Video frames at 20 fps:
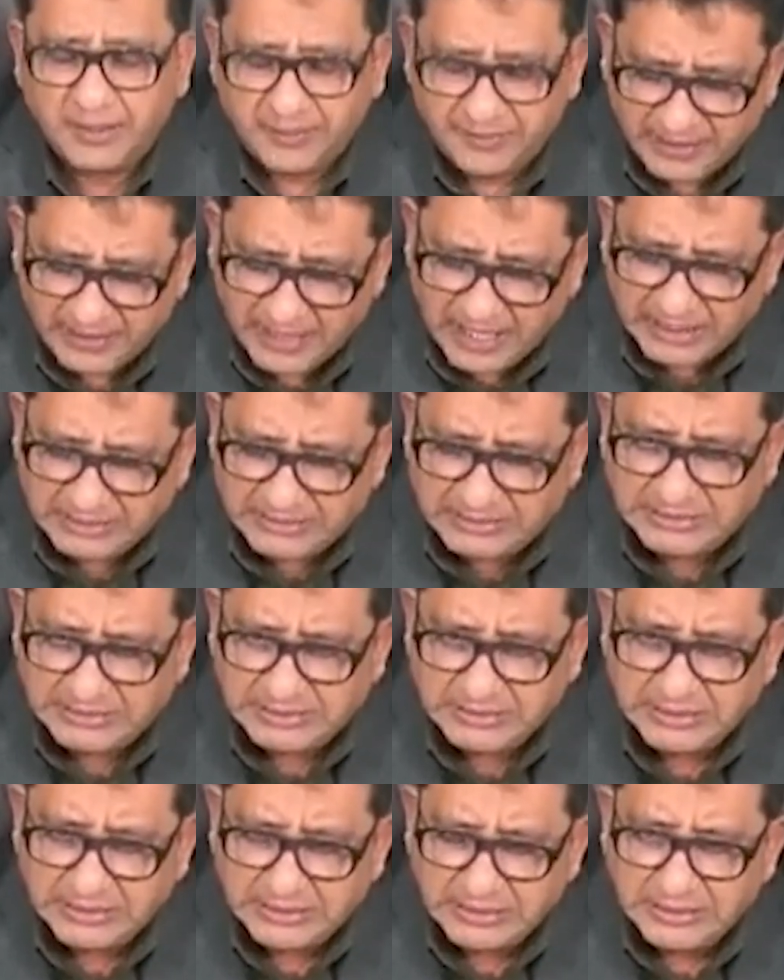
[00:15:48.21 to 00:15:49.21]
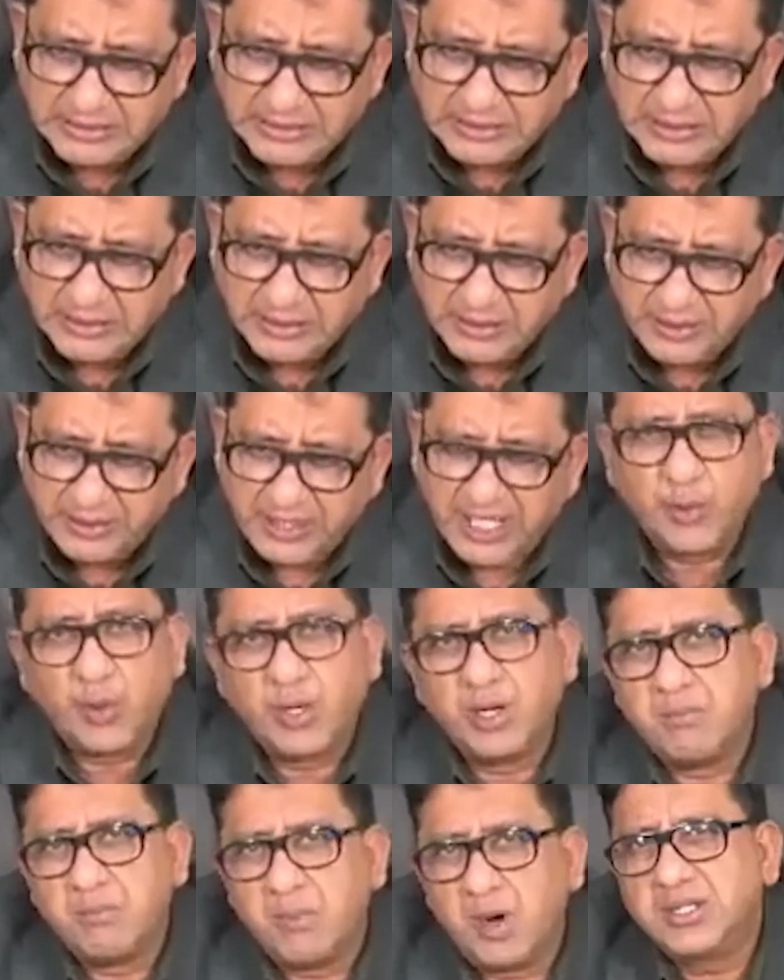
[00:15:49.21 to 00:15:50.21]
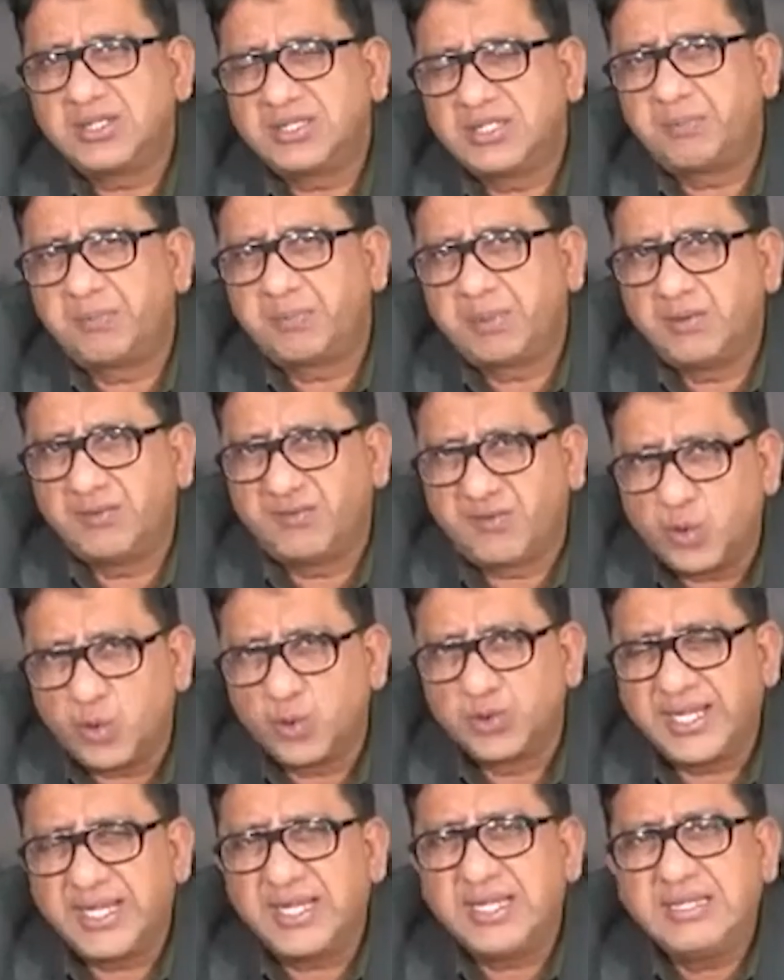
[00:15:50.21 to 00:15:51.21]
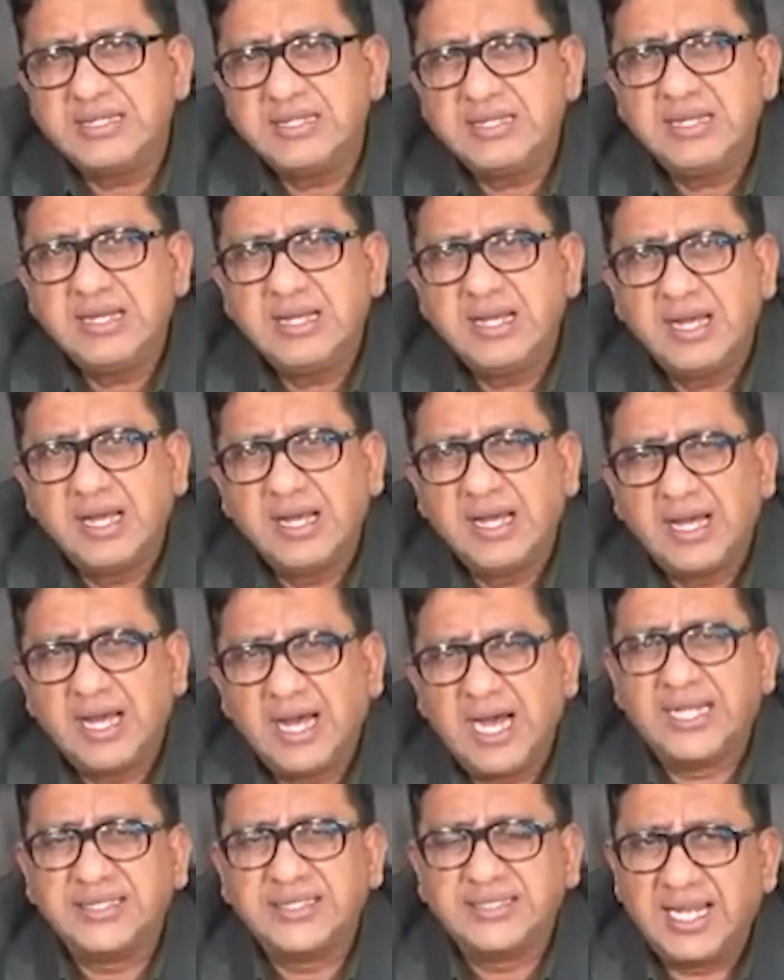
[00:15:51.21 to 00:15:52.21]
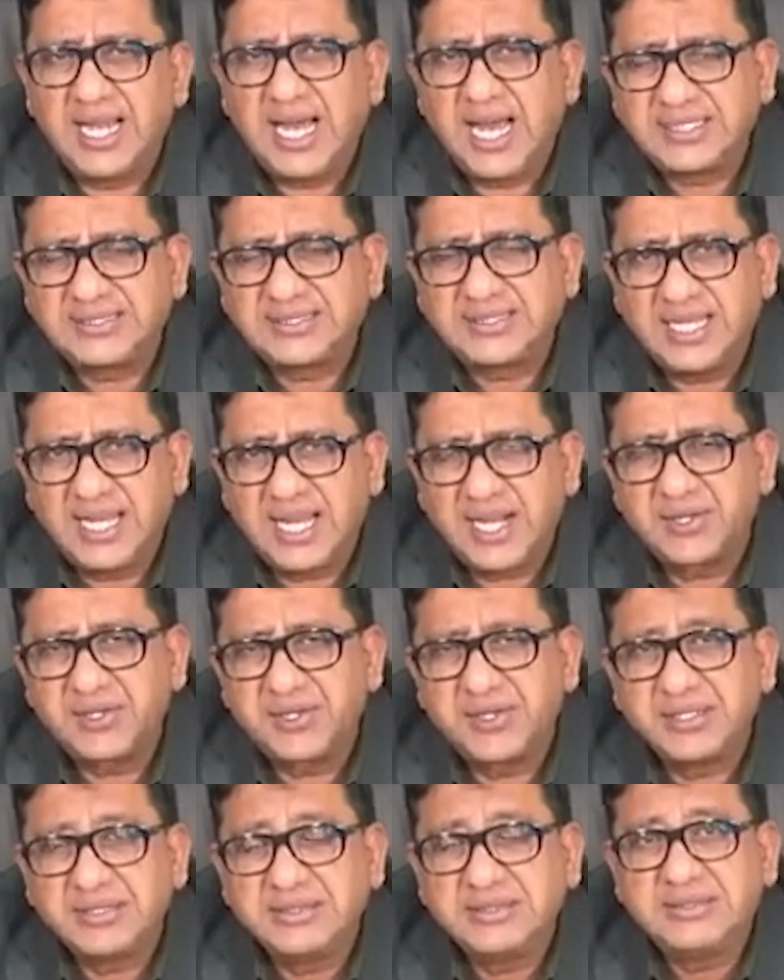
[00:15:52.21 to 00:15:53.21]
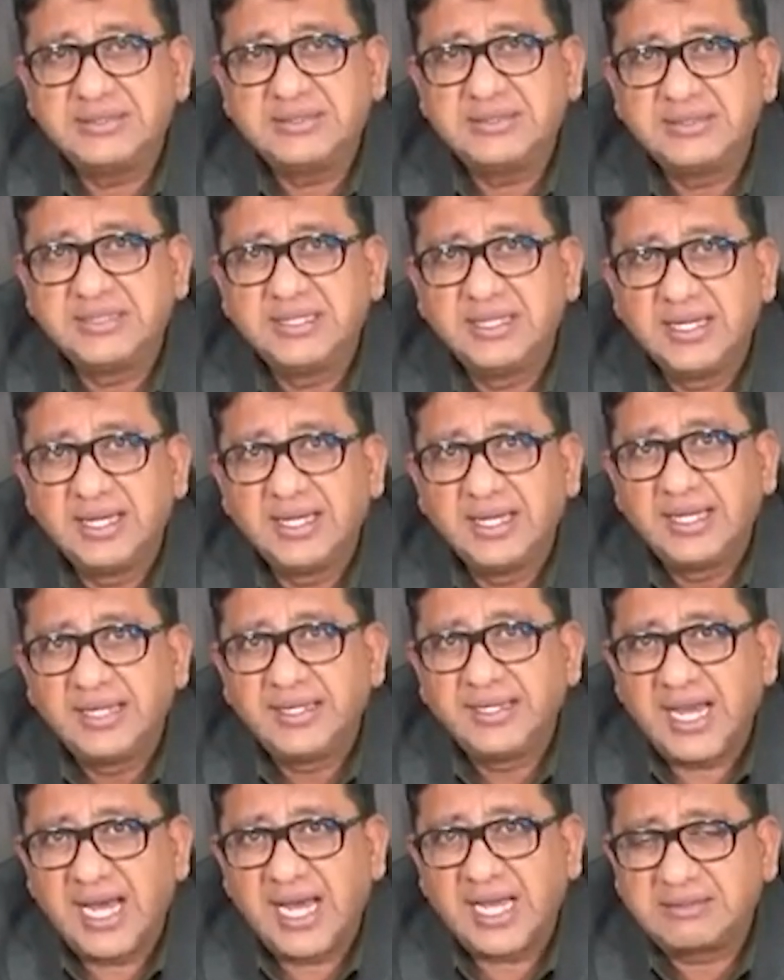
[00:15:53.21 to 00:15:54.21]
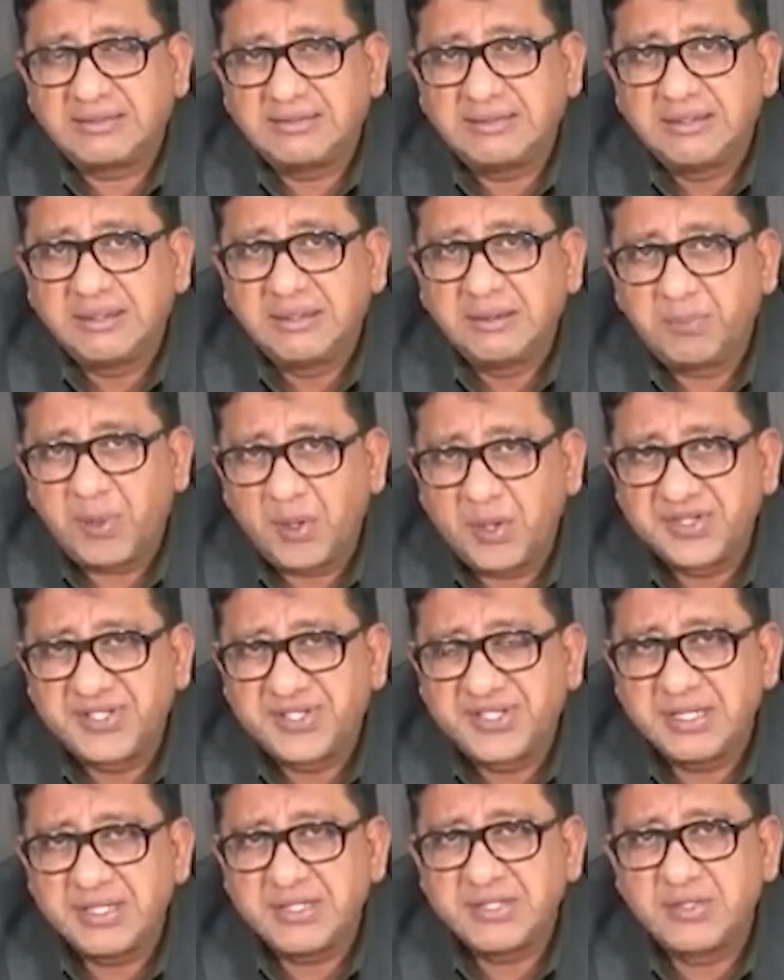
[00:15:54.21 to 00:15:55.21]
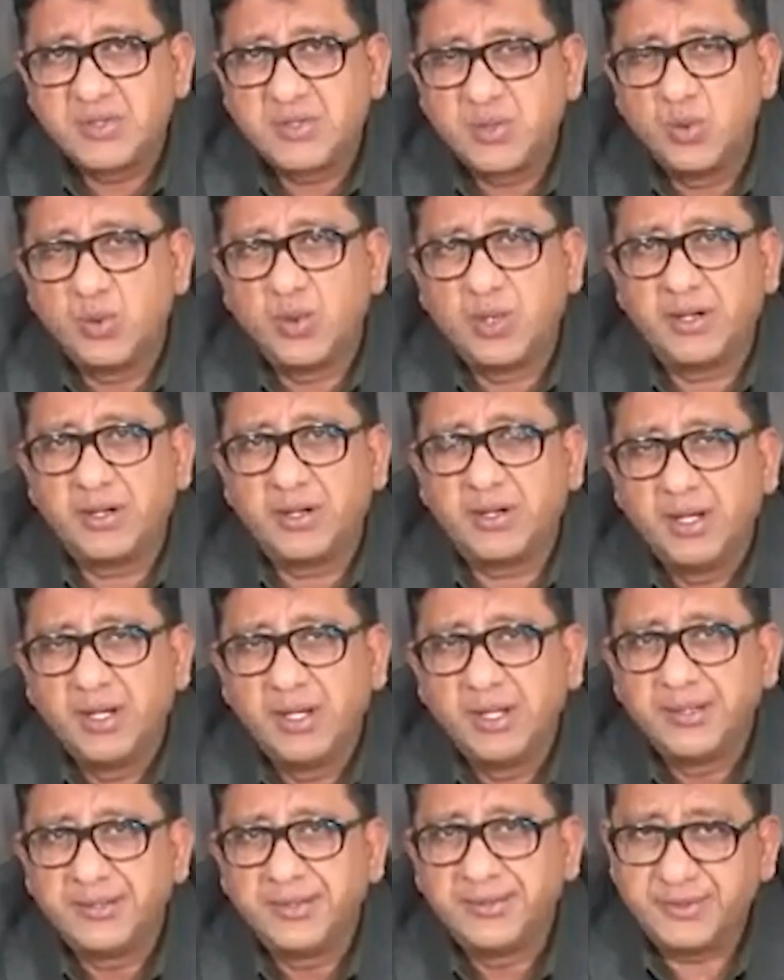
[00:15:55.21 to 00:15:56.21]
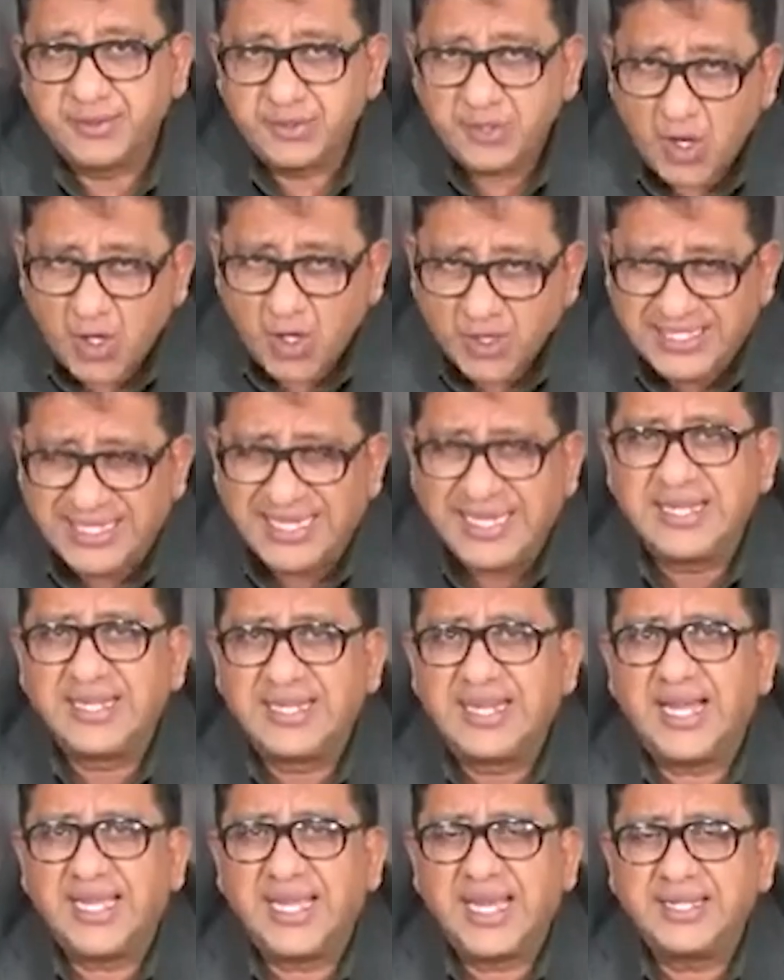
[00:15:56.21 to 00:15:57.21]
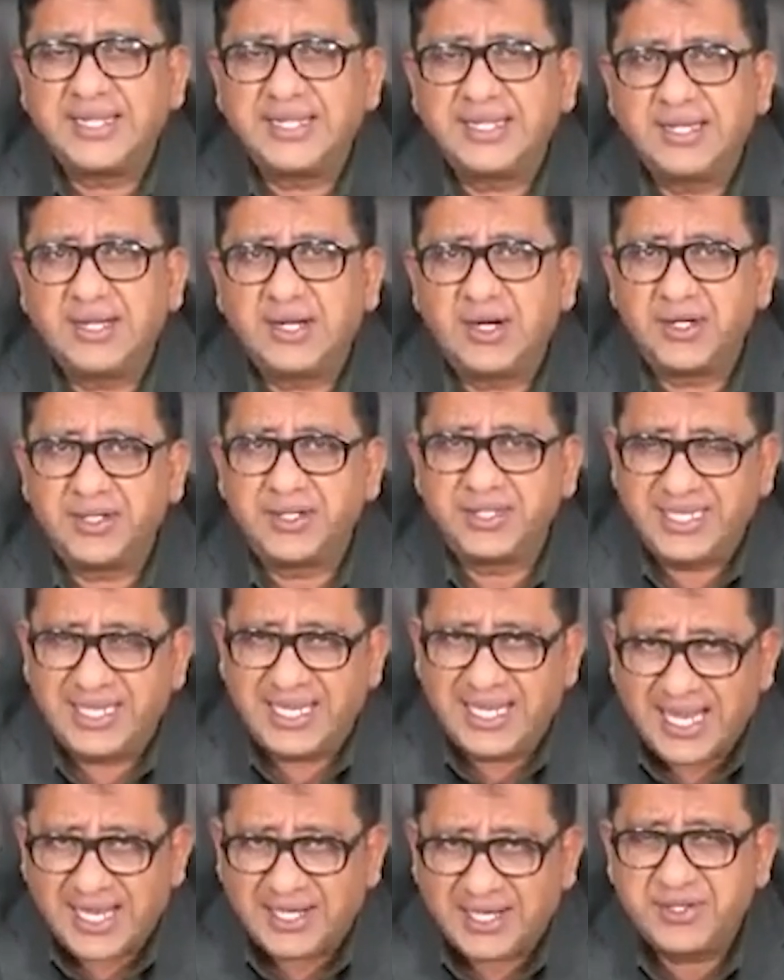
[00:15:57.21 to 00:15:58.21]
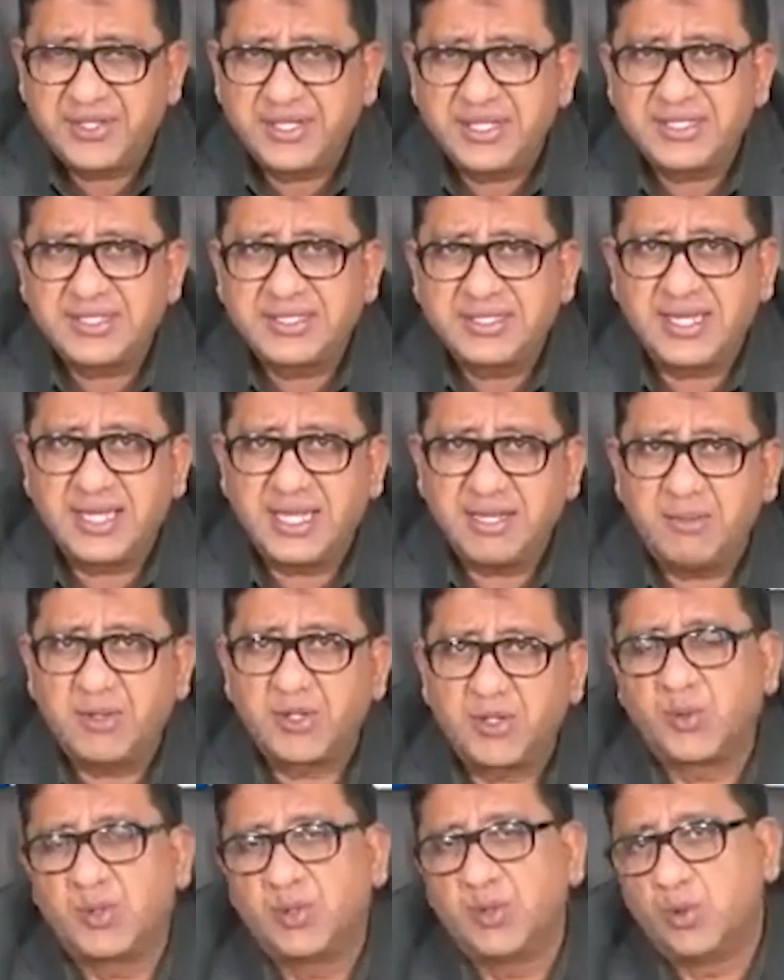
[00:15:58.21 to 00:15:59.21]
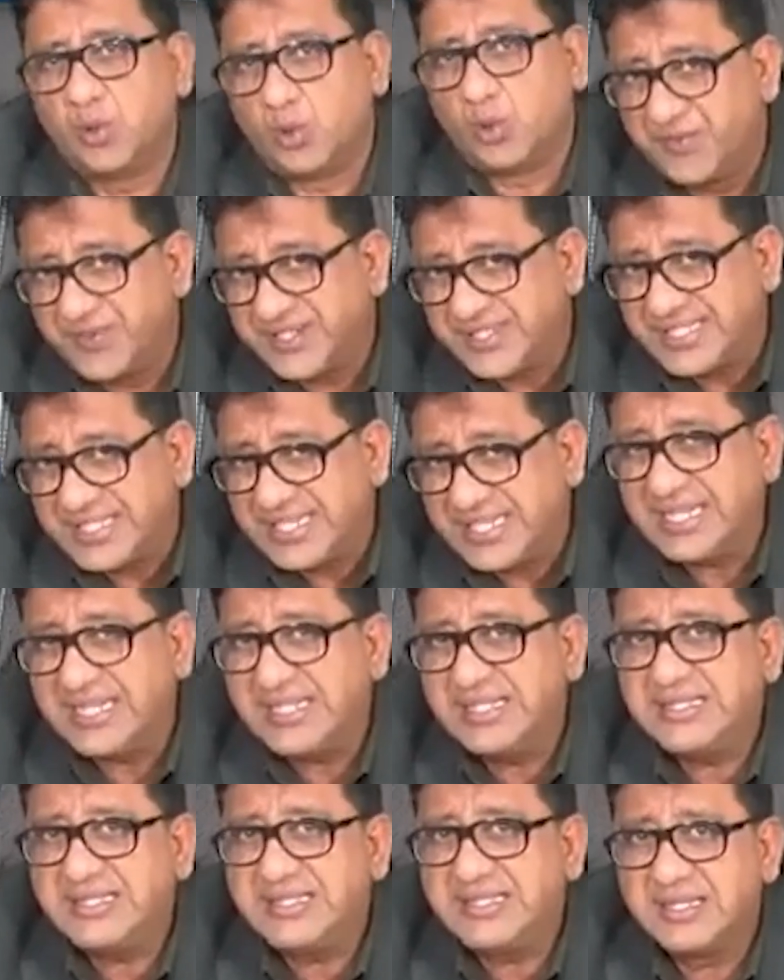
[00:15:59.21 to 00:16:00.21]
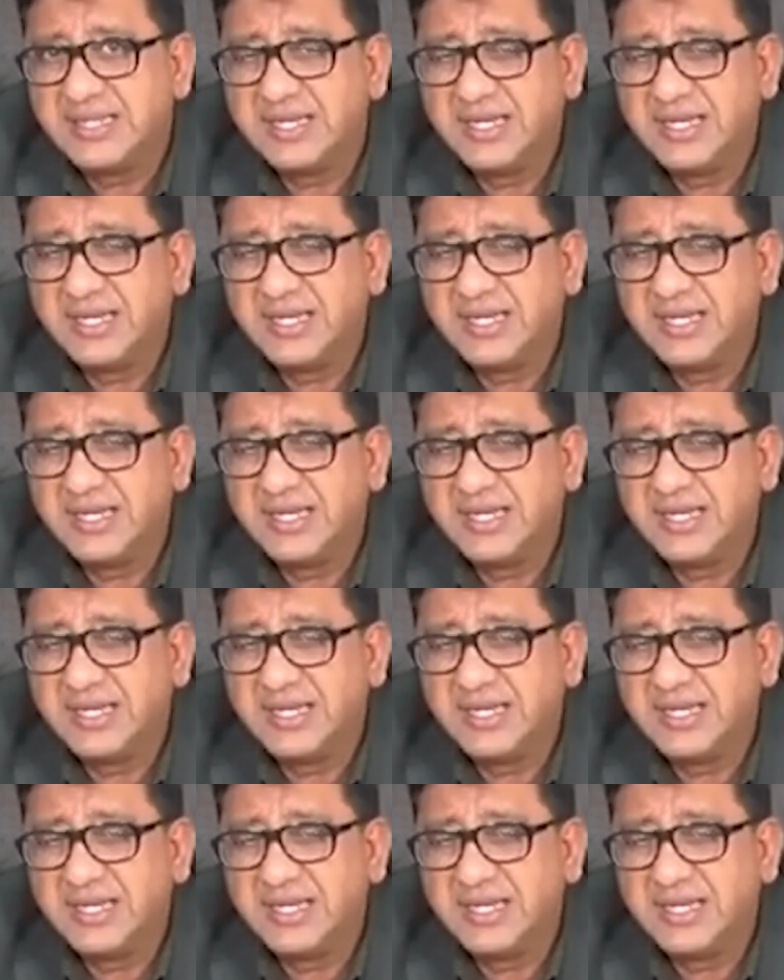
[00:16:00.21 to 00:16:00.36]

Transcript: that there were multiple voting at the last elections, that persons who were not in Guyana on Elections Day but were overseas